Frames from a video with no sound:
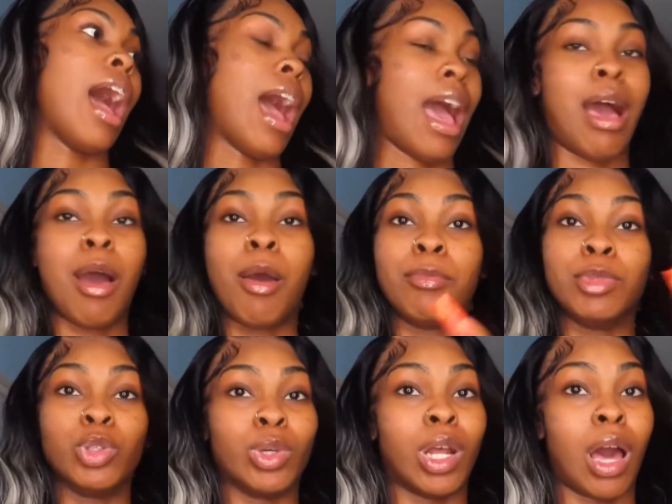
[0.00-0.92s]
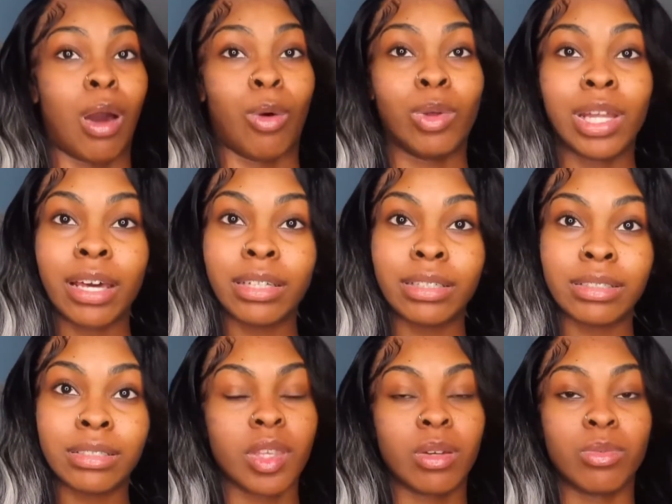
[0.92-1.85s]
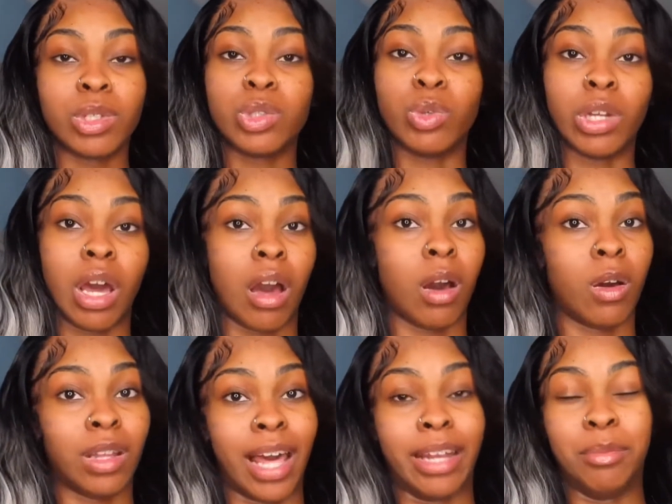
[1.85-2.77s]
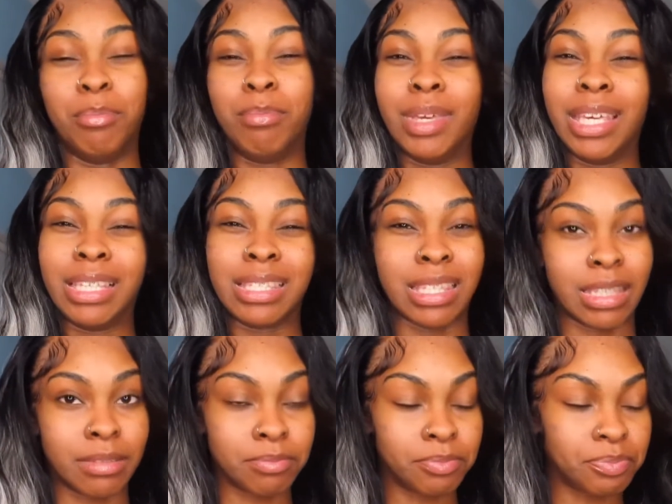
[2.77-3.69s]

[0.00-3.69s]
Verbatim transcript: I'm doing a whole lot of, we're doing a whole lot of mixing.